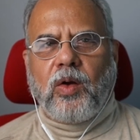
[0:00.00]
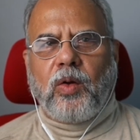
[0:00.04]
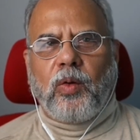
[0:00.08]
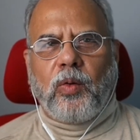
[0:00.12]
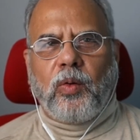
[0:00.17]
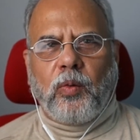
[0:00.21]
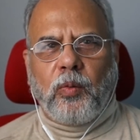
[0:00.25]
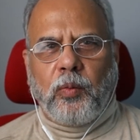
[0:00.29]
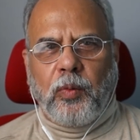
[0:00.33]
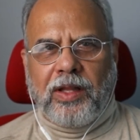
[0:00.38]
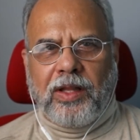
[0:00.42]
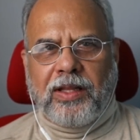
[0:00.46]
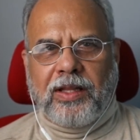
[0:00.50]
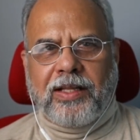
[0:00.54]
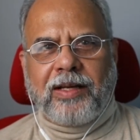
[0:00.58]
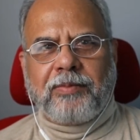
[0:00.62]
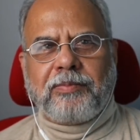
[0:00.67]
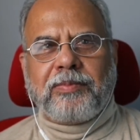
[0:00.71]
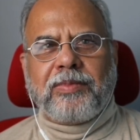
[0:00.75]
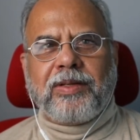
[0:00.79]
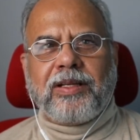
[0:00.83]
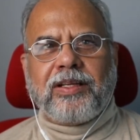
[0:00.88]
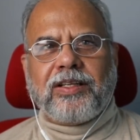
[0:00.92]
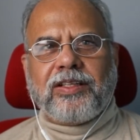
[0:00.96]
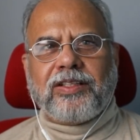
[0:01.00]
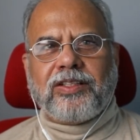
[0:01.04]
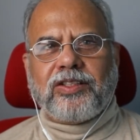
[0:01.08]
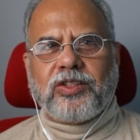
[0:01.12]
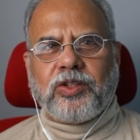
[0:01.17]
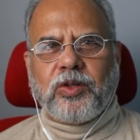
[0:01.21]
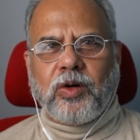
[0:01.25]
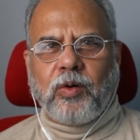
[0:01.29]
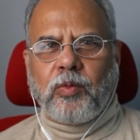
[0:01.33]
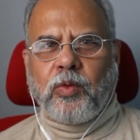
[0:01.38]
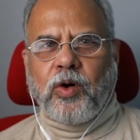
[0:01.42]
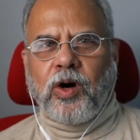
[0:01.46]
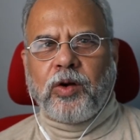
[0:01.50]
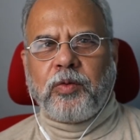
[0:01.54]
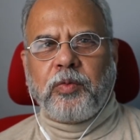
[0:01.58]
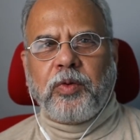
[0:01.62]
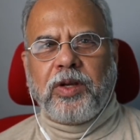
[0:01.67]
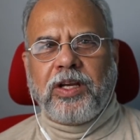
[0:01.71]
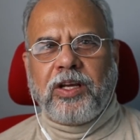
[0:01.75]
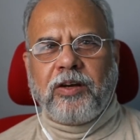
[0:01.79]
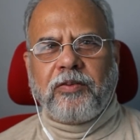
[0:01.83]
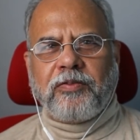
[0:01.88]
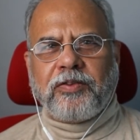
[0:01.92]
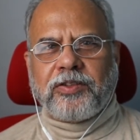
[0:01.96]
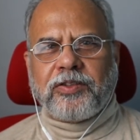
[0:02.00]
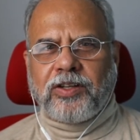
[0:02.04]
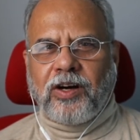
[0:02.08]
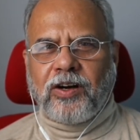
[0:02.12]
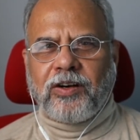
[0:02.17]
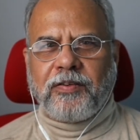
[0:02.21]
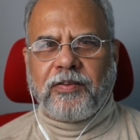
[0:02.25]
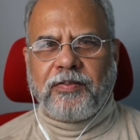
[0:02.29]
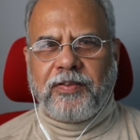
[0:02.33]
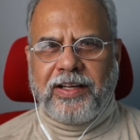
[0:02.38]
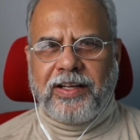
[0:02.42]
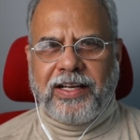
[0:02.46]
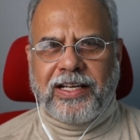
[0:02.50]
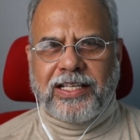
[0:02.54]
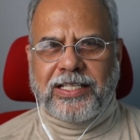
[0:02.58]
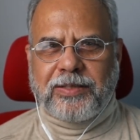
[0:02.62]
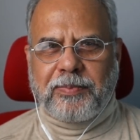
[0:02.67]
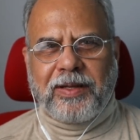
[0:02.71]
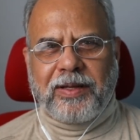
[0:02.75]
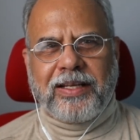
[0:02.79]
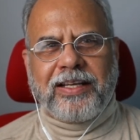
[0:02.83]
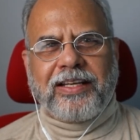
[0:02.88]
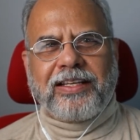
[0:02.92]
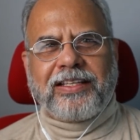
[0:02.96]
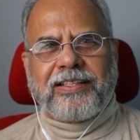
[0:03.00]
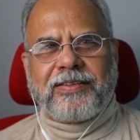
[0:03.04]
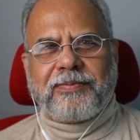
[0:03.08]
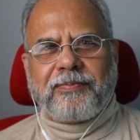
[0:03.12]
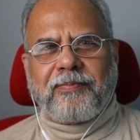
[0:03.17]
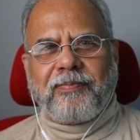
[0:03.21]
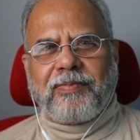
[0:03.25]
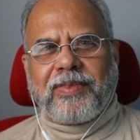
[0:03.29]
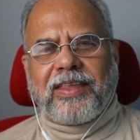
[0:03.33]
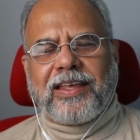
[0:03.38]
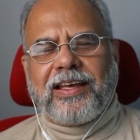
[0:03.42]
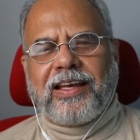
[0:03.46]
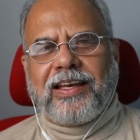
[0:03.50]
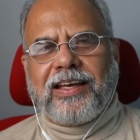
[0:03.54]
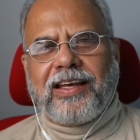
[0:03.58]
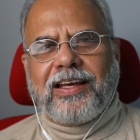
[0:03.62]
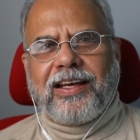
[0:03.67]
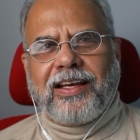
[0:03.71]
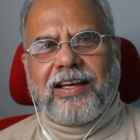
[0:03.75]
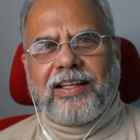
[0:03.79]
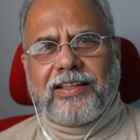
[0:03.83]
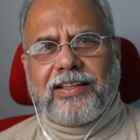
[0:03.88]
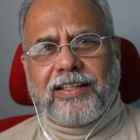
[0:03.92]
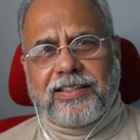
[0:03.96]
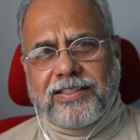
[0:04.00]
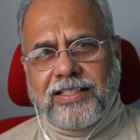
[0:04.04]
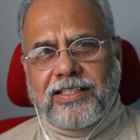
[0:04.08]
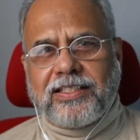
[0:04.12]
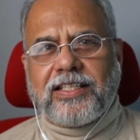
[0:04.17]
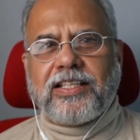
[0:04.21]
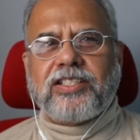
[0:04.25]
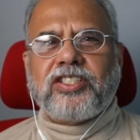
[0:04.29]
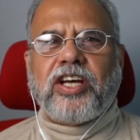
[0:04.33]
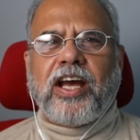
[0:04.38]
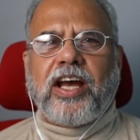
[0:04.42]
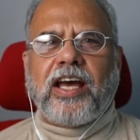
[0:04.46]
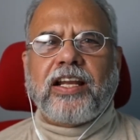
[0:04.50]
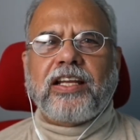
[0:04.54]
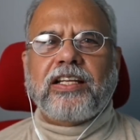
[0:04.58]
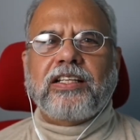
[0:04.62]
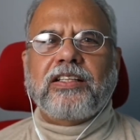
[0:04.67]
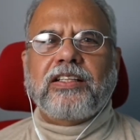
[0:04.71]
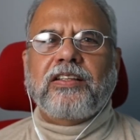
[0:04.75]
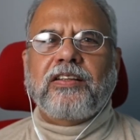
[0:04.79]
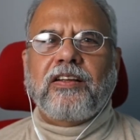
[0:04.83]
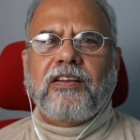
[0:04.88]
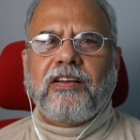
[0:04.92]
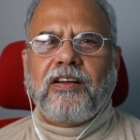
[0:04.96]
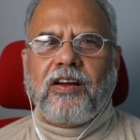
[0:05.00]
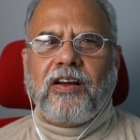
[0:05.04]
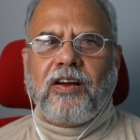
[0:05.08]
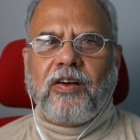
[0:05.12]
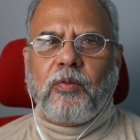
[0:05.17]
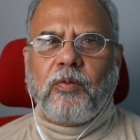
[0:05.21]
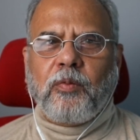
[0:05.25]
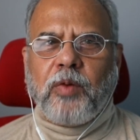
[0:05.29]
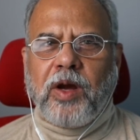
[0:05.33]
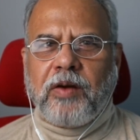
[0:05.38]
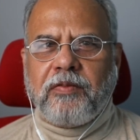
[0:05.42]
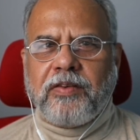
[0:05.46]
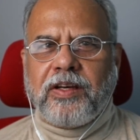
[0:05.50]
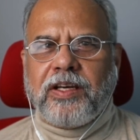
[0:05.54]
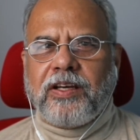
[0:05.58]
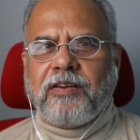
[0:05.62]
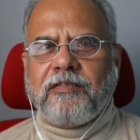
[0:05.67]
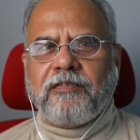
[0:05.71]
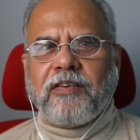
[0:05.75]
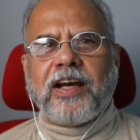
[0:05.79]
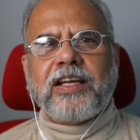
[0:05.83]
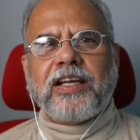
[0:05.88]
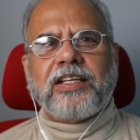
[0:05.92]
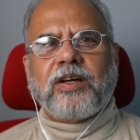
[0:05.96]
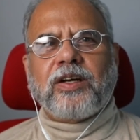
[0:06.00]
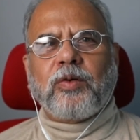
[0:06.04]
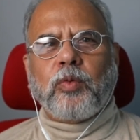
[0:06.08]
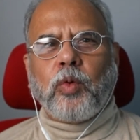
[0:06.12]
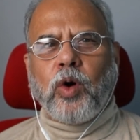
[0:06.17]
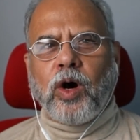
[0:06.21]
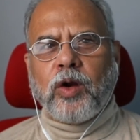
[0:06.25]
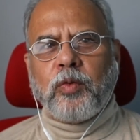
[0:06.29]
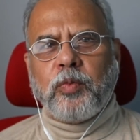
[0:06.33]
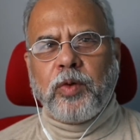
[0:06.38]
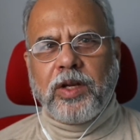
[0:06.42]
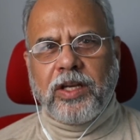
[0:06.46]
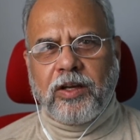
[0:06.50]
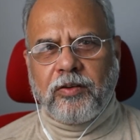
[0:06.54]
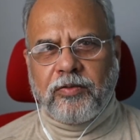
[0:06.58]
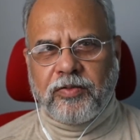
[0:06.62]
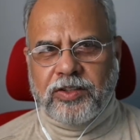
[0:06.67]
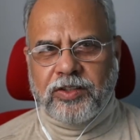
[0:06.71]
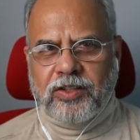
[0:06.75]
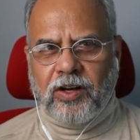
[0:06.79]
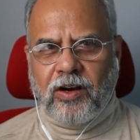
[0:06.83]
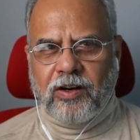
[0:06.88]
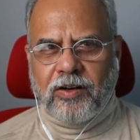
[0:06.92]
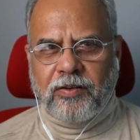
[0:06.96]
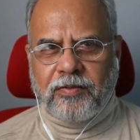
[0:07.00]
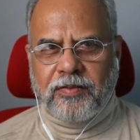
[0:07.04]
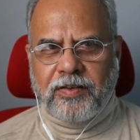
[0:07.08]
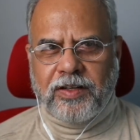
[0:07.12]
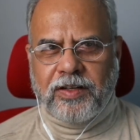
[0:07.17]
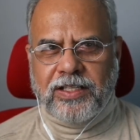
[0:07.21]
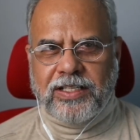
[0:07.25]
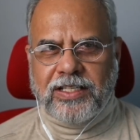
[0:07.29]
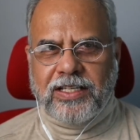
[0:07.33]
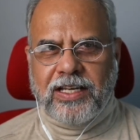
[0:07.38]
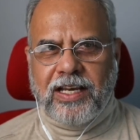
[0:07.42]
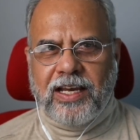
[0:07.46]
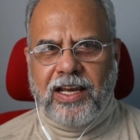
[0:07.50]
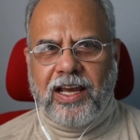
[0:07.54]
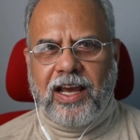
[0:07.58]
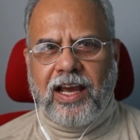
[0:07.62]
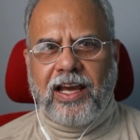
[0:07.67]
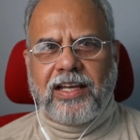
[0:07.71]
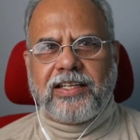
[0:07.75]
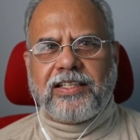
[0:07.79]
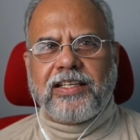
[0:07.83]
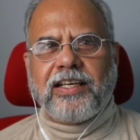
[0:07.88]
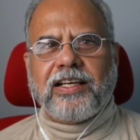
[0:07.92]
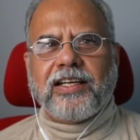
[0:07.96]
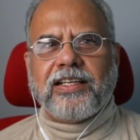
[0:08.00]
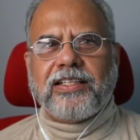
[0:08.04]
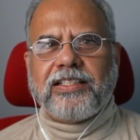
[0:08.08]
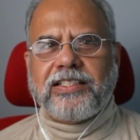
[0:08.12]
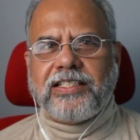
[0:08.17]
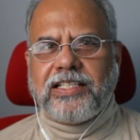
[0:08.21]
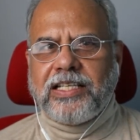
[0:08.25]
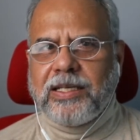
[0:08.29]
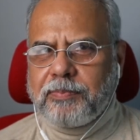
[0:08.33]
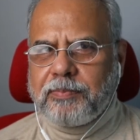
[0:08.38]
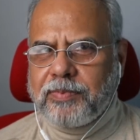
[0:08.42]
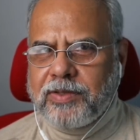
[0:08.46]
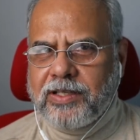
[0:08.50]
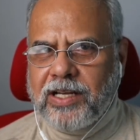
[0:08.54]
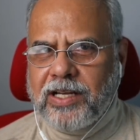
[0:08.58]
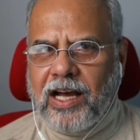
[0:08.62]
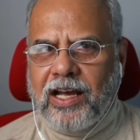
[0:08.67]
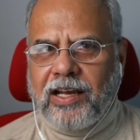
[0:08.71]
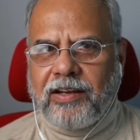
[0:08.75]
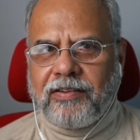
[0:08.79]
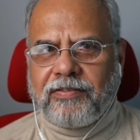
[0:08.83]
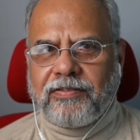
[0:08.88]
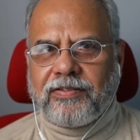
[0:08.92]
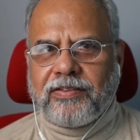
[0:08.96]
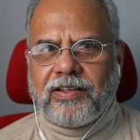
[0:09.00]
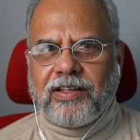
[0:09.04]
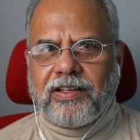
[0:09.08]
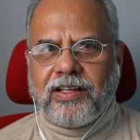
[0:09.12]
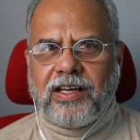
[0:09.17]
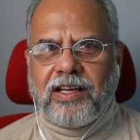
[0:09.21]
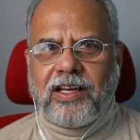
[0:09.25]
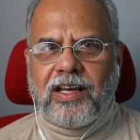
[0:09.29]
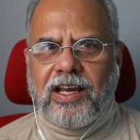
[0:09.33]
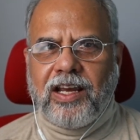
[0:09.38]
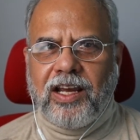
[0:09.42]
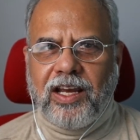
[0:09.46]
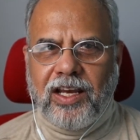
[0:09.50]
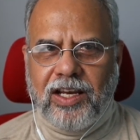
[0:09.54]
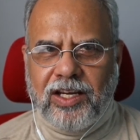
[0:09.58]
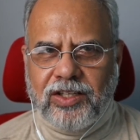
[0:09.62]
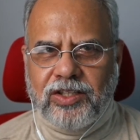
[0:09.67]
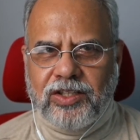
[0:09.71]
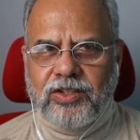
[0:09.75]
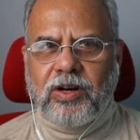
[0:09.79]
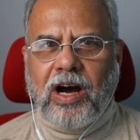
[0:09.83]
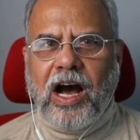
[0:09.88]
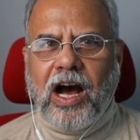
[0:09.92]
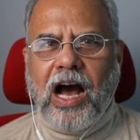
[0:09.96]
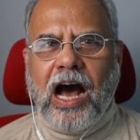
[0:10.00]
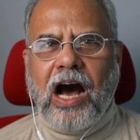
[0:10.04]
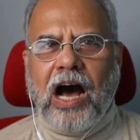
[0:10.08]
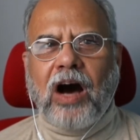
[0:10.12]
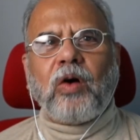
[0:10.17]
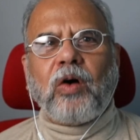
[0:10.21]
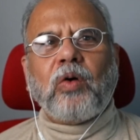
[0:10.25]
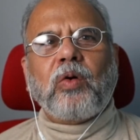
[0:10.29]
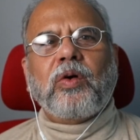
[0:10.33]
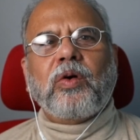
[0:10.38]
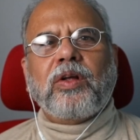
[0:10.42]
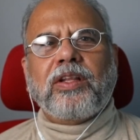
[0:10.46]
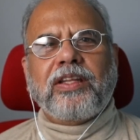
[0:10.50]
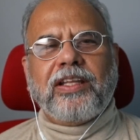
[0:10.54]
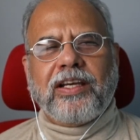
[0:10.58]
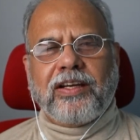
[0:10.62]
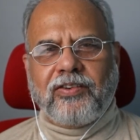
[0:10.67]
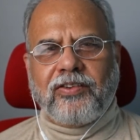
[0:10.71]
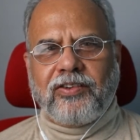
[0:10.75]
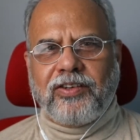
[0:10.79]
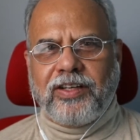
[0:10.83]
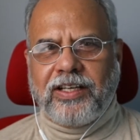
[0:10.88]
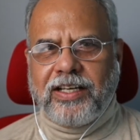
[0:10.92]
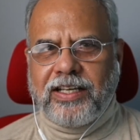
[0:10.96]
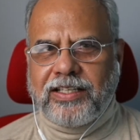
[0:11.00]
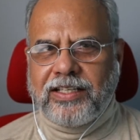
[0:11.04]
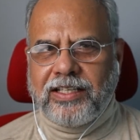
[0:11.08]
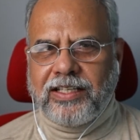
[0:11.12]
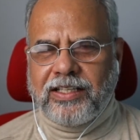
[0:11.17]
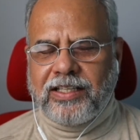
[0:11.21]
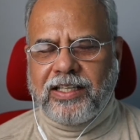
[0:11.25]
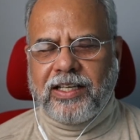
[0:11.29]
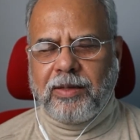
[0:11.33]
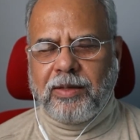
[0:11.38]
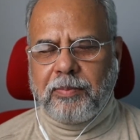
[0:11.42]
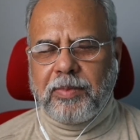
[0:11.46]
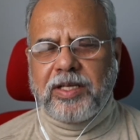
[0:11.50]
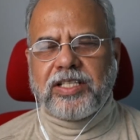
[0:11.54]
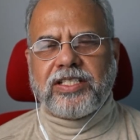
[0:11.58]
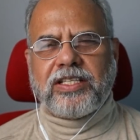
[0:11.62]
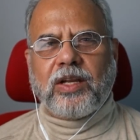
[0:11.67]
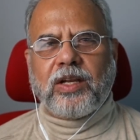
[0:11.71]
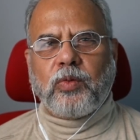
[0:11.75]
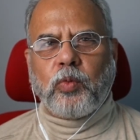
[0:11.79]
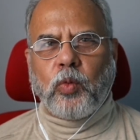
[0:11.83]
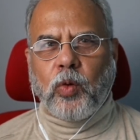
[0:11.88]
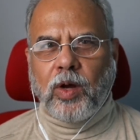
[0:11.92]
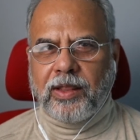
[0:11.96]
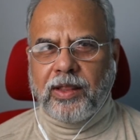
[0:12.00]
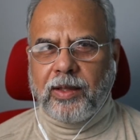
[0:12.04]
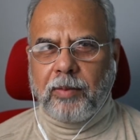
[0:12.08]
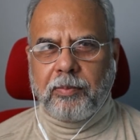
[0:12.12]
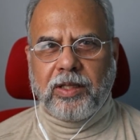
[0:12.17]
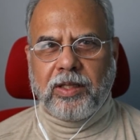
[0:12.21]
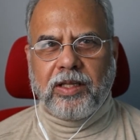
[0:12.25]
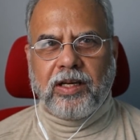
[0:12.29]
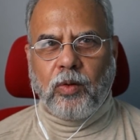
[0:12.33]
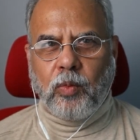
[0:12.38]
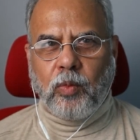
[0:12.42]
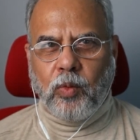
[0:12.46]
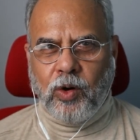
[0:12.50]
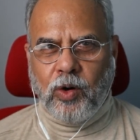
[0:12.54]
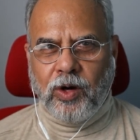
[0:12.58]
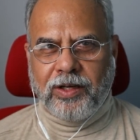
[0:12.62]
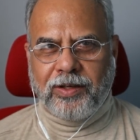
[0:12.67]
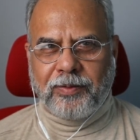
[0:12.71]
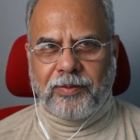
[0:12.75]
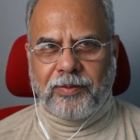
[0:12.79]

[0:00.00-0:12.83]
Welcome to Award Winning Photography Explained. This is a channel where we invite award winning photographers and take a deep dive into how they created the image that won them the award.